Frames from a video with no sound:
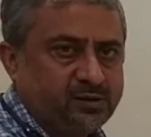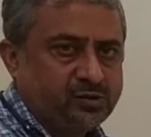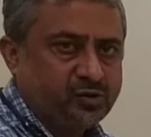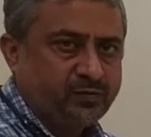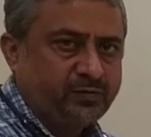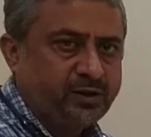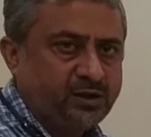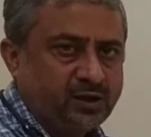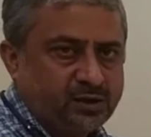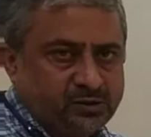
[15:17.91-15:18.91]
Soft
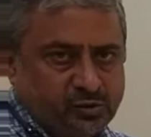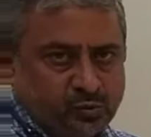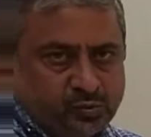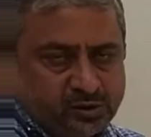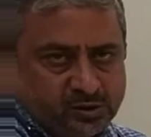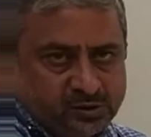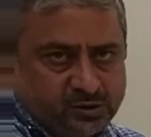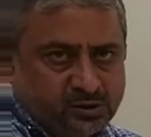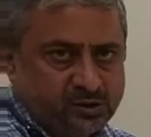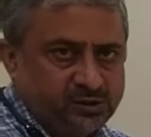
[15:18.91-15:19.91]
drink and juices,
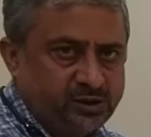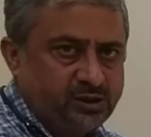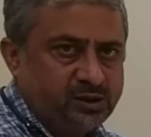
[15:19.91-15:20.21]
tea